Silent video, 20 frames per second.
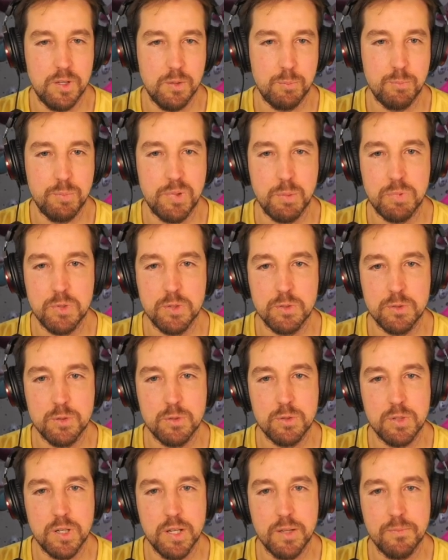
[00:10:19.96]
people to
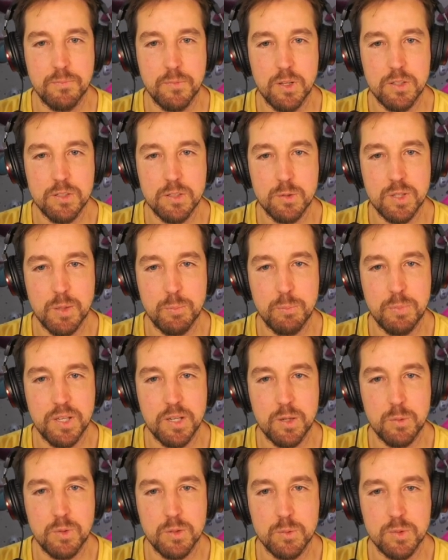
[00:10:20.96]
try. Also, the
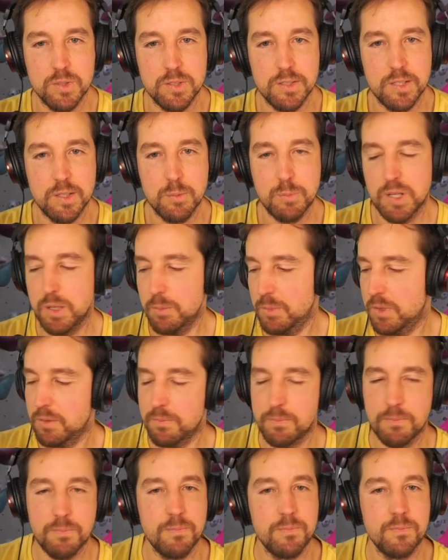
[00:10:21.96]
pink one was set by me,
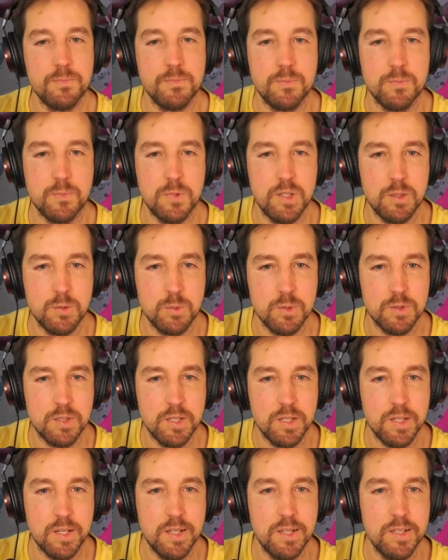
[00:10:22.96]
but it was
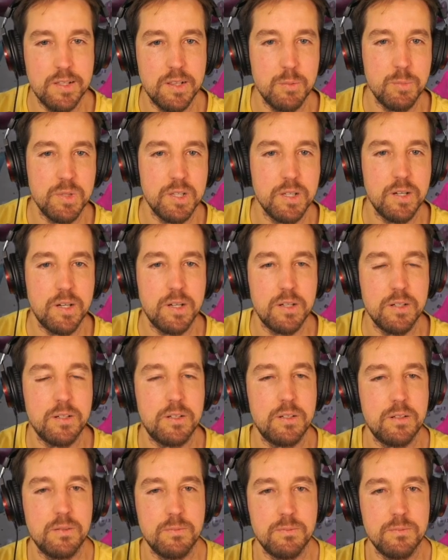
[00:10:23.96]
like a little bit
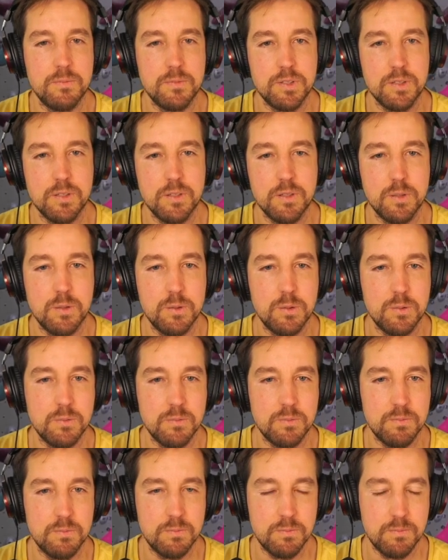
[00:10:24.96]
harder, so
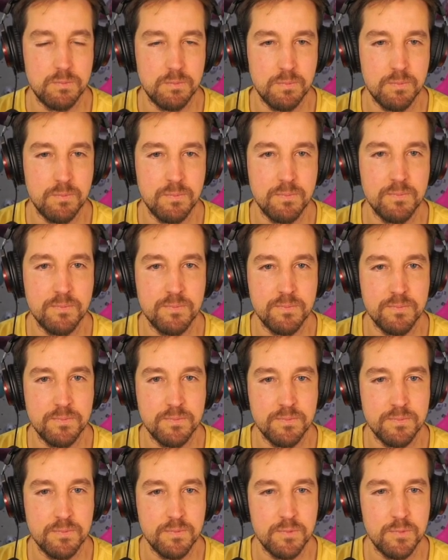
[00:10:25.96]

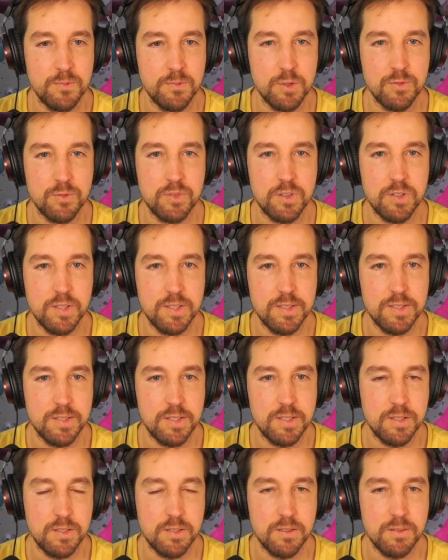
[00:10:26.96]
not for this
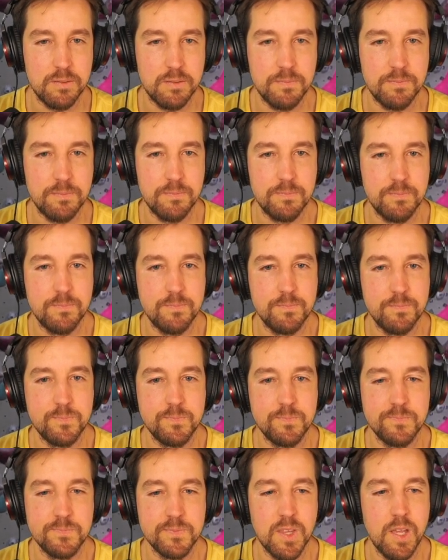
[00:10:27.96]
session.
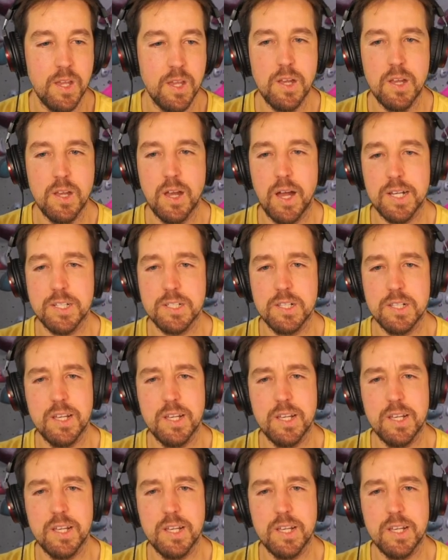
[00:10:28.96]
Actually,